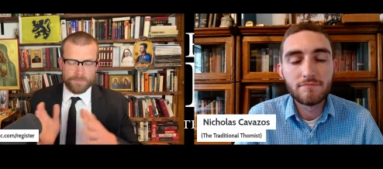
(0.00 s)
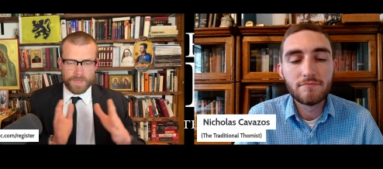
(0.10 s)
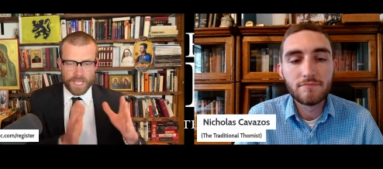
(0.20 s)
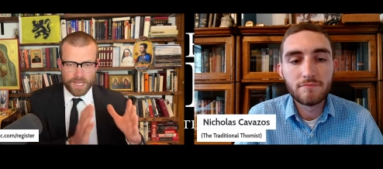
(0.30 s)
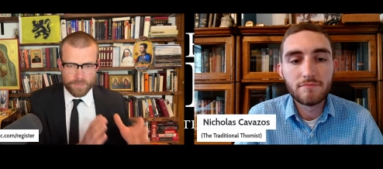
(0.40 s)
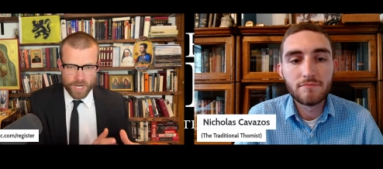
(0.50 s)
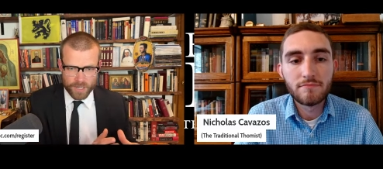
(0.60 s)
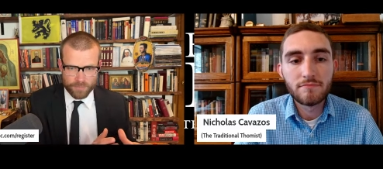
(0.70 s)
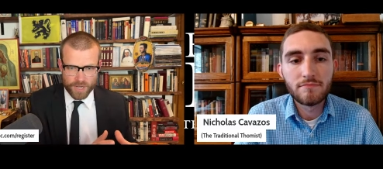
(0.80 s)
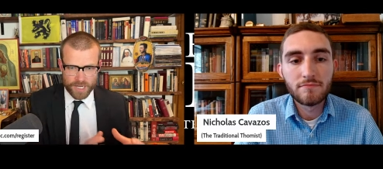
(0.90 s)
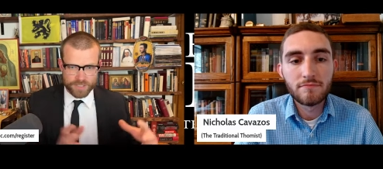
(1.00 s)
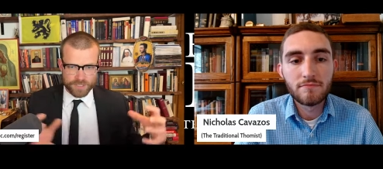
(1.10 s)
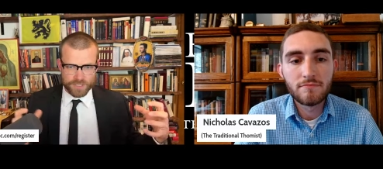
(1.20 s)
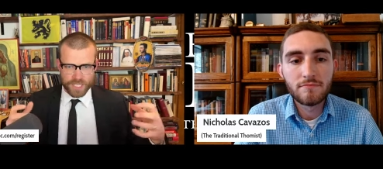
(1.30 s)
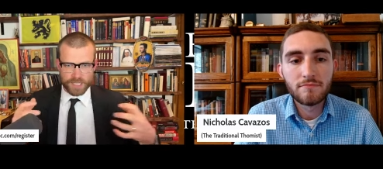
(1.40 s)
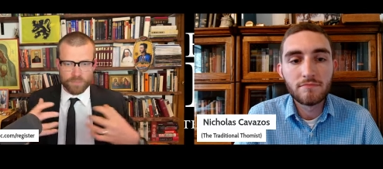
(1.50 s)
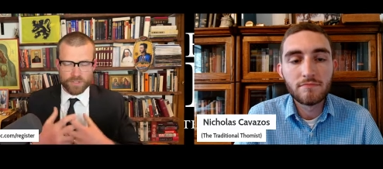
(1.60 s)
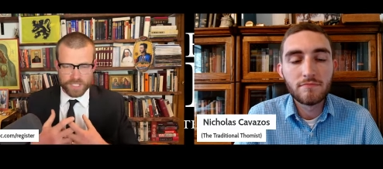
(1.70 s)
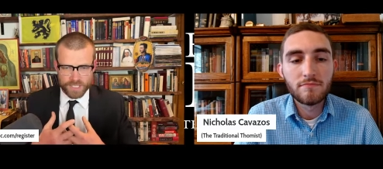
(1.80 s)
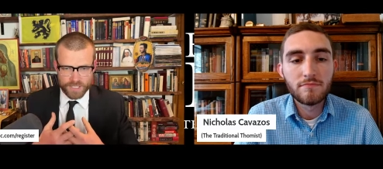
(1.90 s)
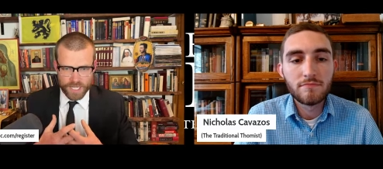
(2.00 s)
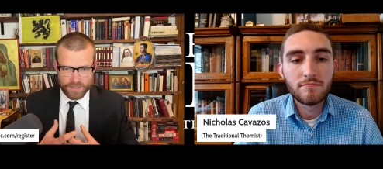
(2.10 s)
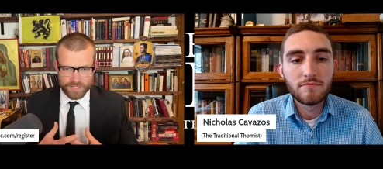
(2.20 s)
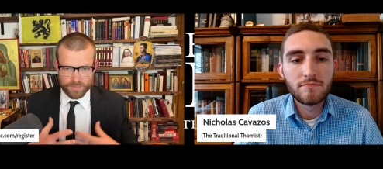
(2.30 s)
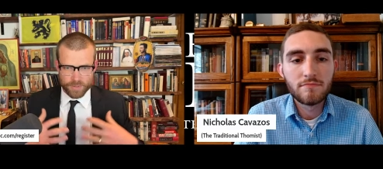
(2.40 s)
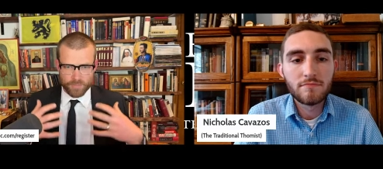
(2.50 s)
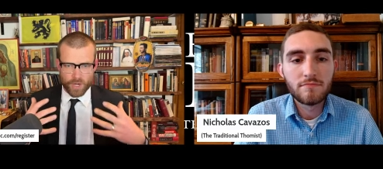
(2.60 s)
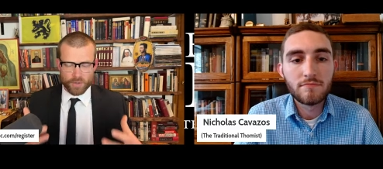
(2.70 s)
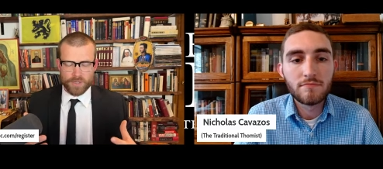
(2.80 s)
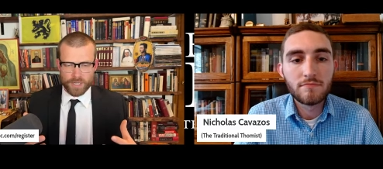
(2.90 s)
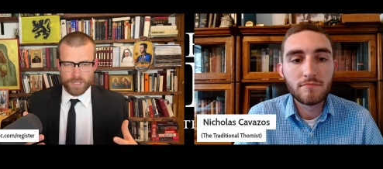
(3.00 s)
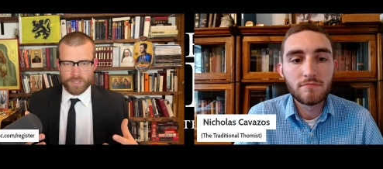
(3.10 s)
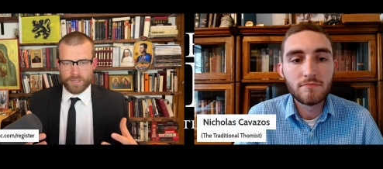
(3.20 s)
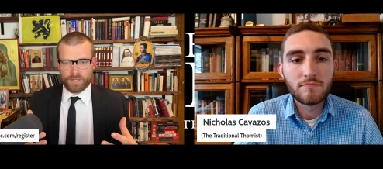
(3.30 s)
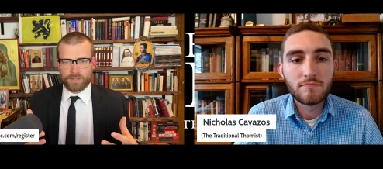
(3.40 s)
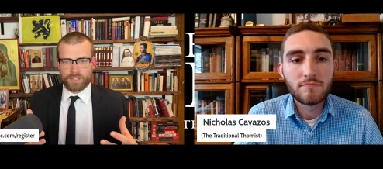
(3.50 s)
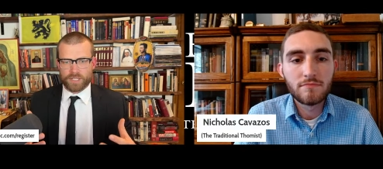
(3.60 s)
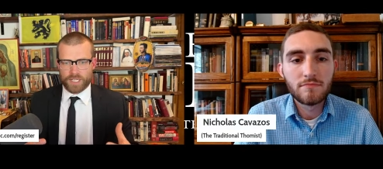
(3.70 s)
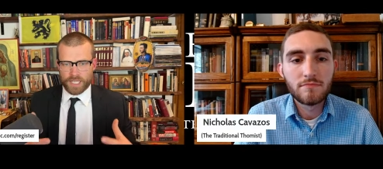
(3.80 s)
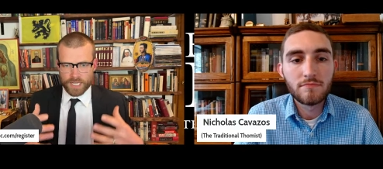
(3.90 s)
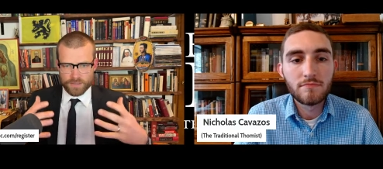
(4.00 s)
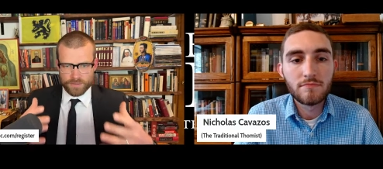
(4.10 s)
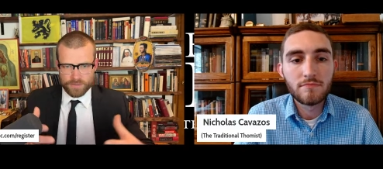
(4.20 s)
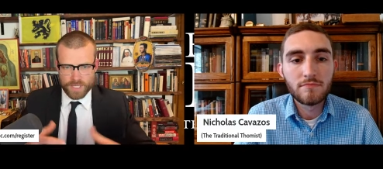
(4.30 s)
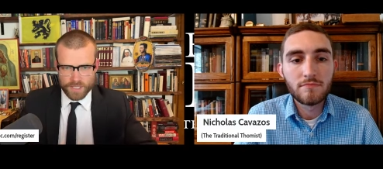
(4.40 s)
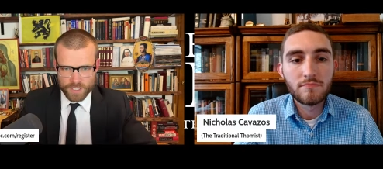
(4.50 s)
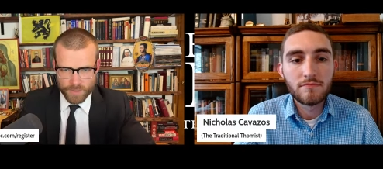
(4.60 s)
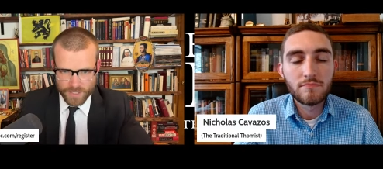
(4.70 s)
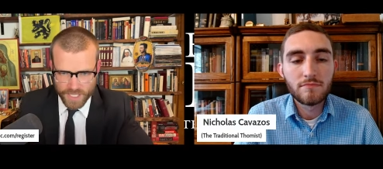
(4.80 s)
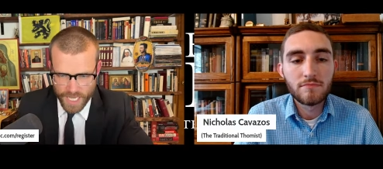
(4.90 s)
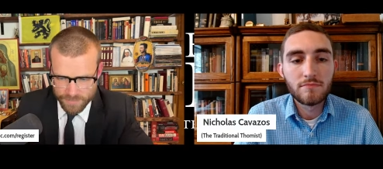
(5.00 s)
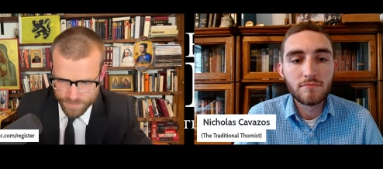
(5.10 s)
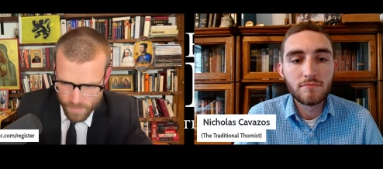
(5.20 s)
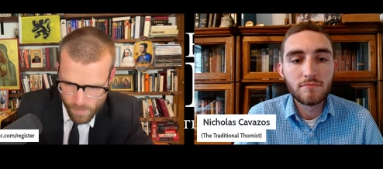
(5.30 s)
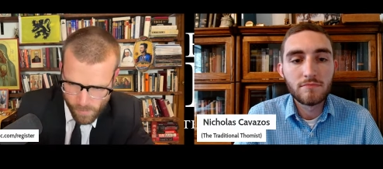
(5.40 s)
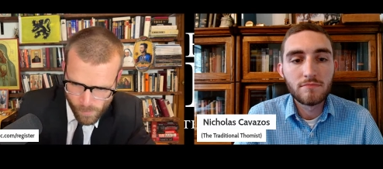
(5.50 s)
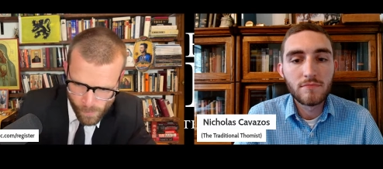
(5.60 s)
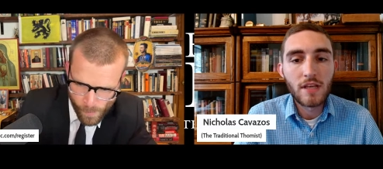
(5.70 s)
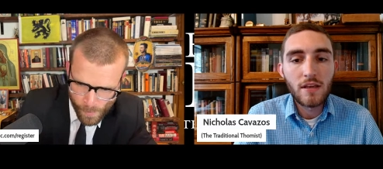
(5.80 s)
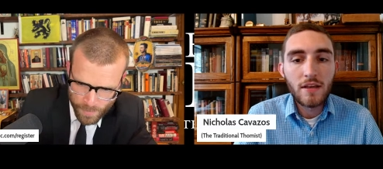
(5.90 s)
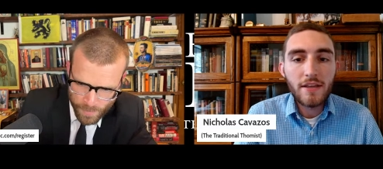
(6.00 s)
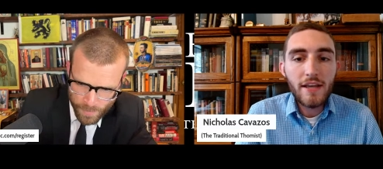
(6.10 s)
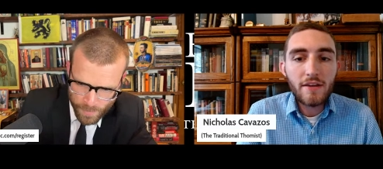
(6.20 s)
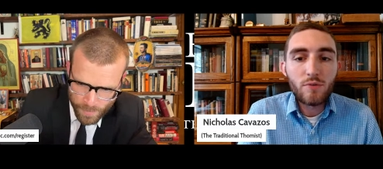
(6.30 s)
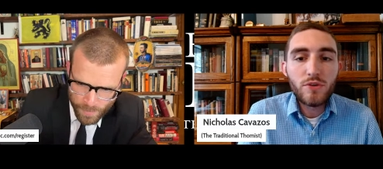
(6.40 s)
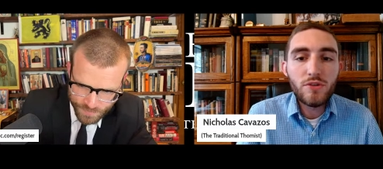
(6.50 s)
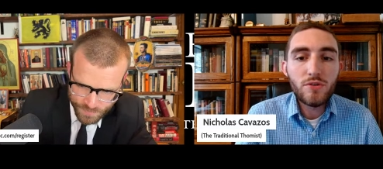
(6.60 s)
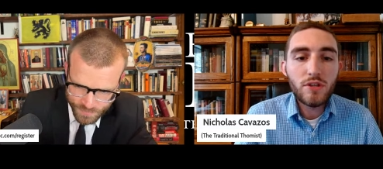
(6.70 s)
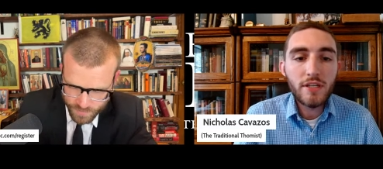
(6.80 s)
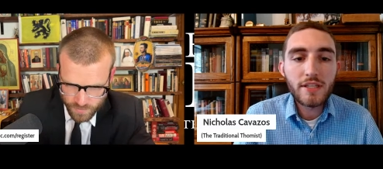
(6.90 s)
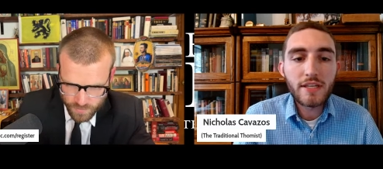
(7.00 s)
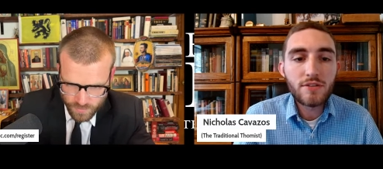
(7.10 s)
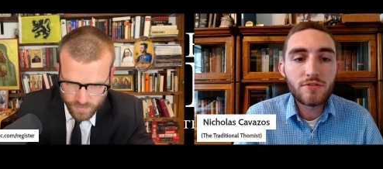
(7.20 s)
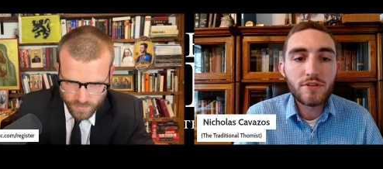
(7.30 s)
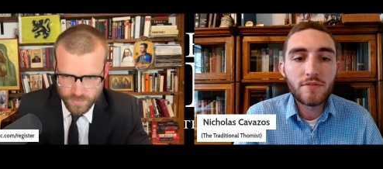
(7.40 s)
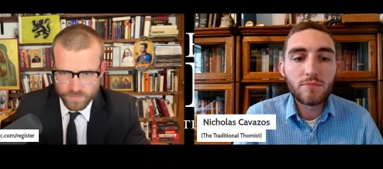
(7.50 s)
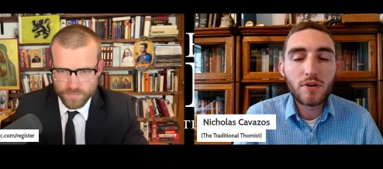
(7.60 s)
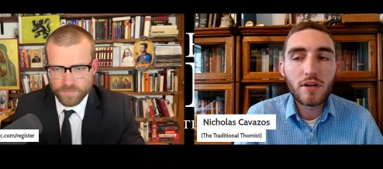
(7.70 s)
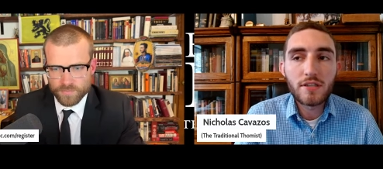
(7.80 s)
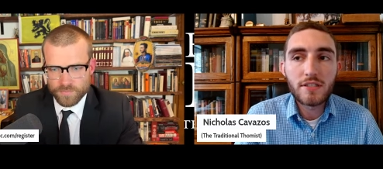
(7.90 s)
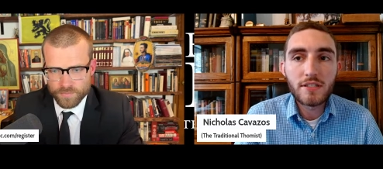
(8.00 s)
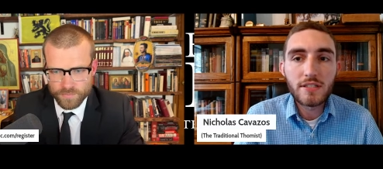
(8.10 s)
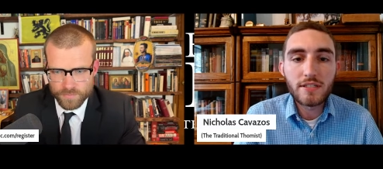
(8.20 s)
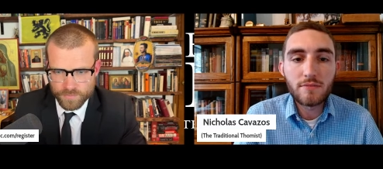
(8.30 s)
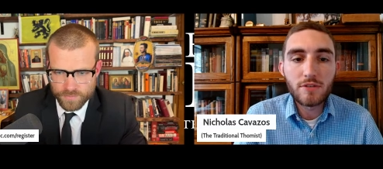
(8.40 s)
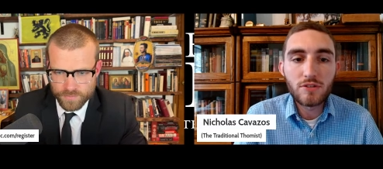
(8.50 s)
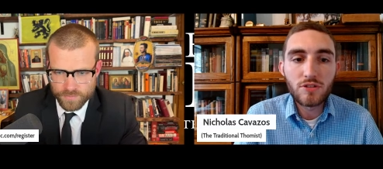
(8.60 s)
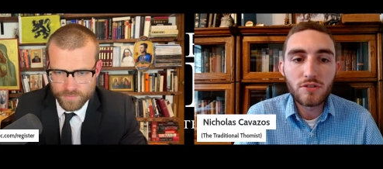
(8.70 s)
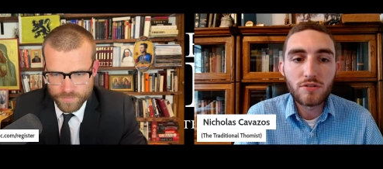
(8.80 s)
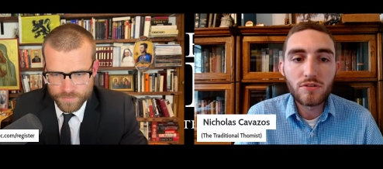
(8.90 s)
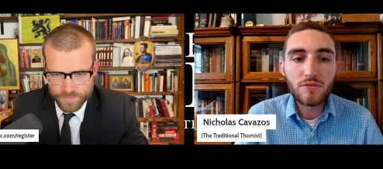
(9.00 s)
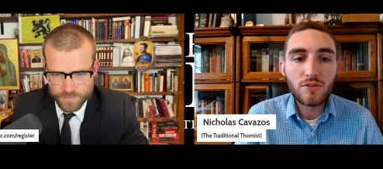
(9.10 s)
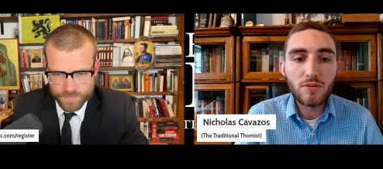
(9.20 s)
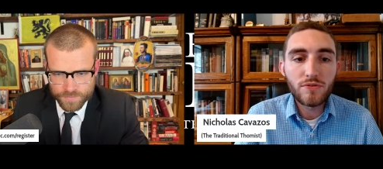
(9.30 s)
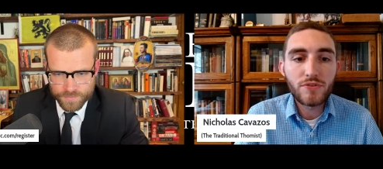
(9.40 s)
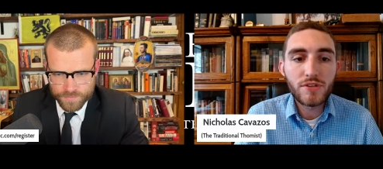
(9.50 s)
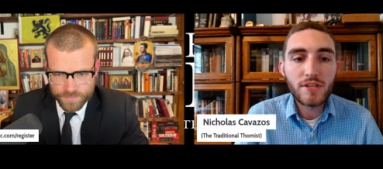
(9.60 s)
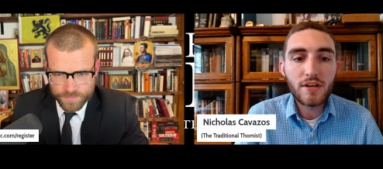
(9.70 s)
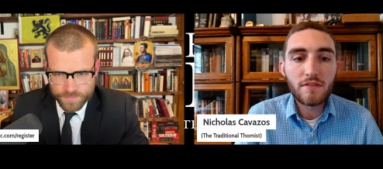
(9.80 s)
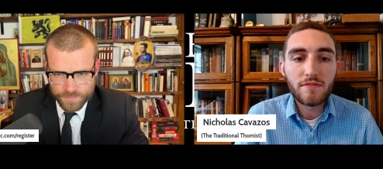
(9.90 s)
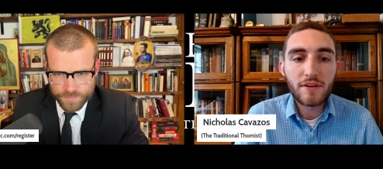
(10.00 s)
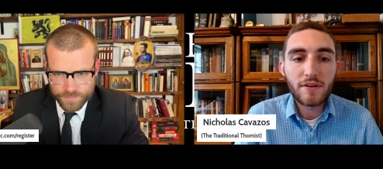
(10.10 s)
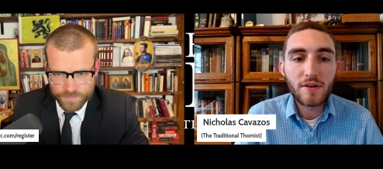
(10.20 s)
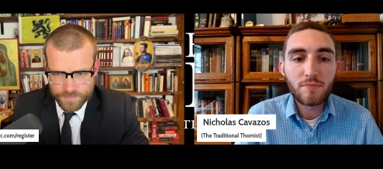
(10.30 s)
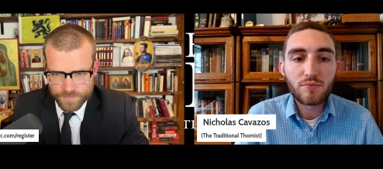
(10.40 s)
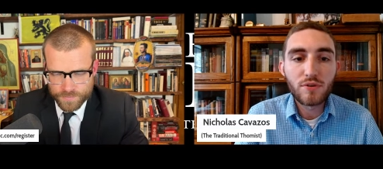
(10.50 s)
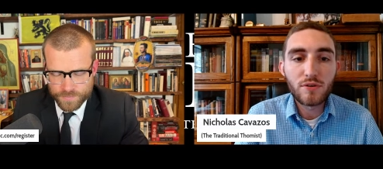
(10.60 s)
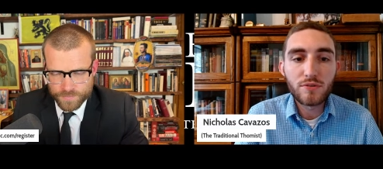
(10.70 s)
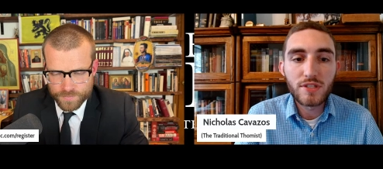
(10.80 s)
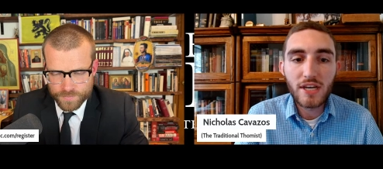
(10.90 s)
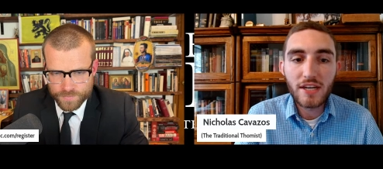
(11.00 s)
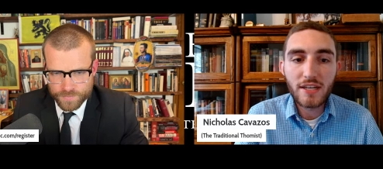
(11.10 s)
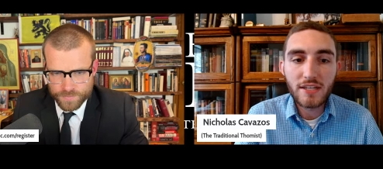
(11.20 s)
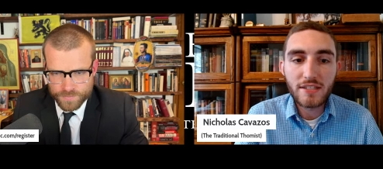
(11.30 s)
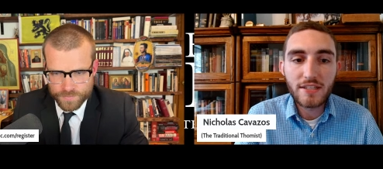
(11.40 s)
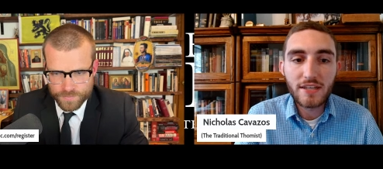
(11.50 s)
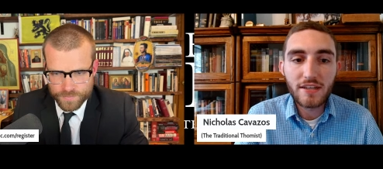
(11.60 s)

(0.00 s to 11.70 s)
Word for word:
Speaker 1: and American Protestants they both get together to promote this idea. Tell us about that.
Speaker 2: Yeah, when you look at the history of Protestantism in general, you don't see a very pro Zionistic